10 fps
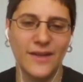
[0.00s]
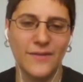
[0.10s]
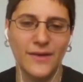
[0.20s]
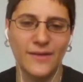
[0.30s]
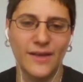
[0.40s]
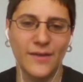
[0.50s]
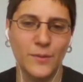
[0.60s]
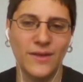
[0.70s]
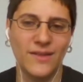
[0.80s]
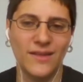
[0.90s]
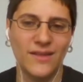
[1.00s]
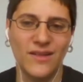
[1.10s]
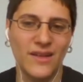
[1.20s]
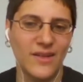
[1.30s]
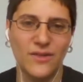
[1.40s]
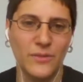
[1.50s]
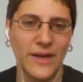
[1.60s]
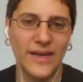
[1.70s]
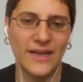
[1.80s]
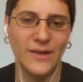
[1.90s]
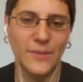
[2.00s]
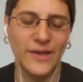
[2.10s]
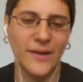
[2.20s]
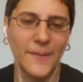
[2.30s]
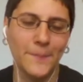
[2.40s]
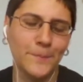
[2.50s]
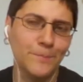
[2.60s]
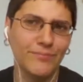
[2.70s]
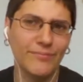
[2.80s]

cover yourselves because it's not at all regular. But um,